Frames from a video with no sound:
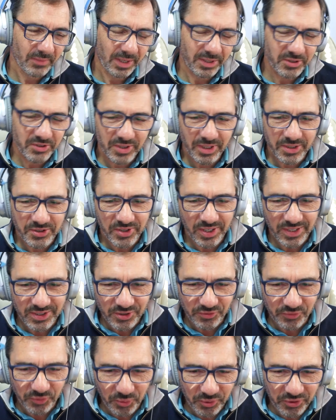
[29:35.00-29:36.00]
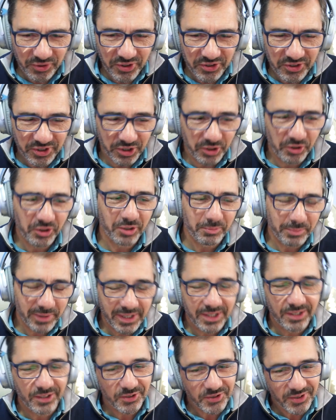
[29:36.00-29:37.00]
mm. and, and, 10 to 4.30 you're going to be
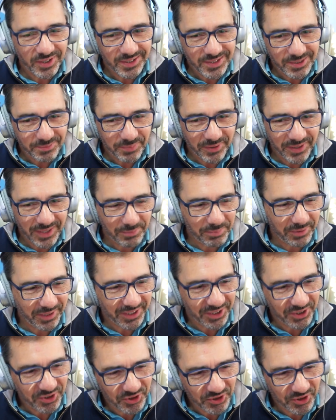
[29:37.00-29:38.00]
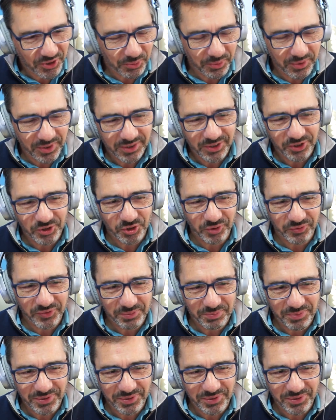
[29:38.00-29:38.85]
inundated by applications to work at joffe